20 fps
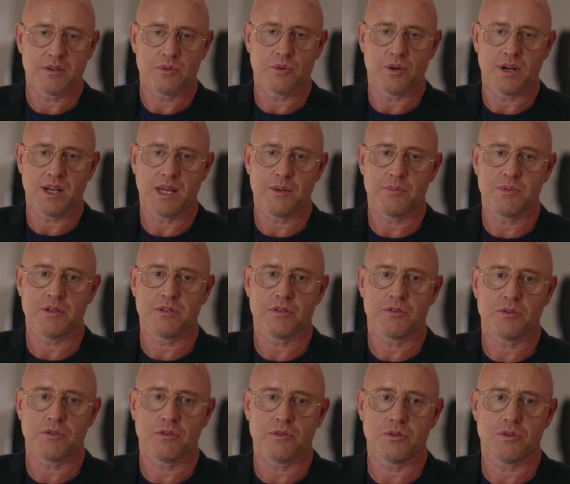were able
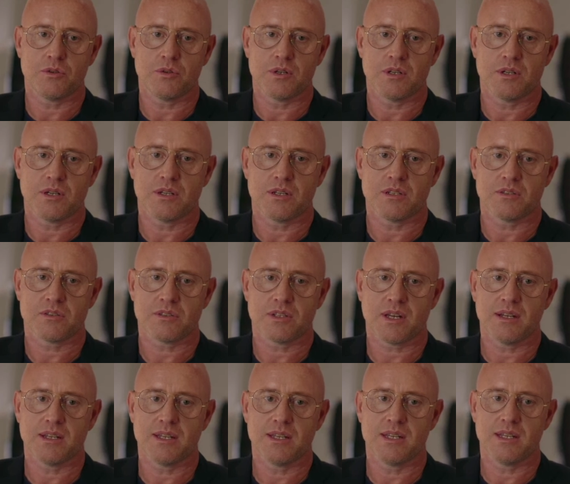to
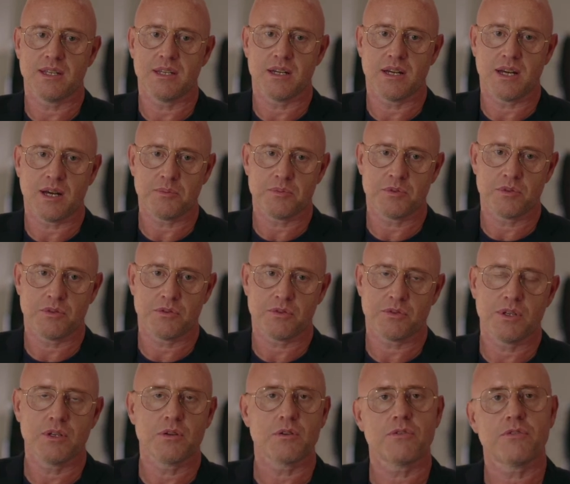study up to
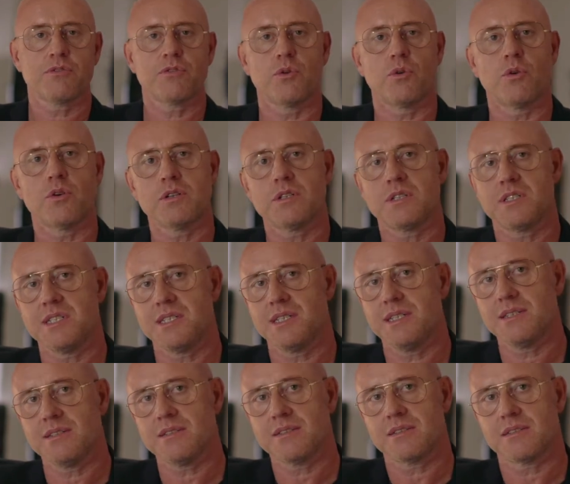3 or 4
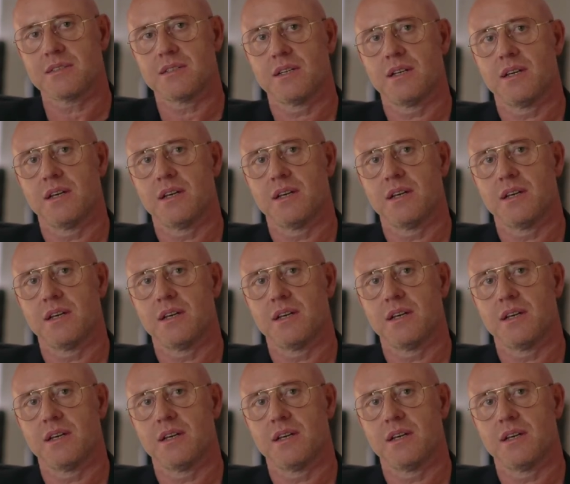genes